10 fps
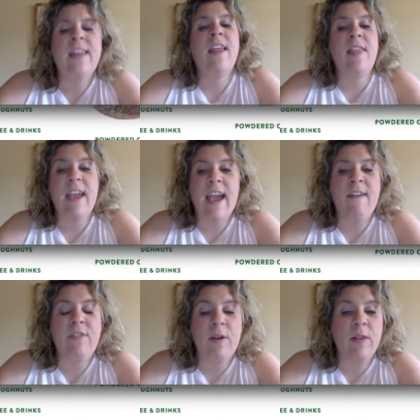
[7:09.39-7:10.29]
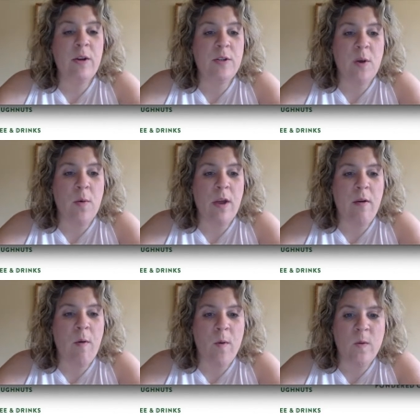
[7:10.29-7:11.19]
and then they have their little donut
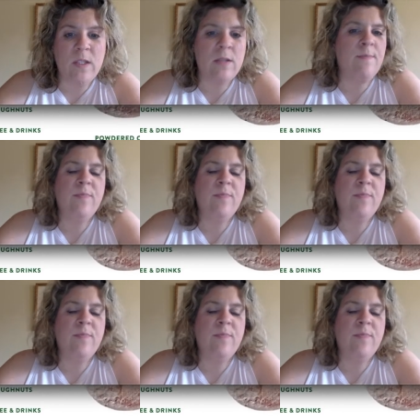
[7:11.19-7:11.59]
holes.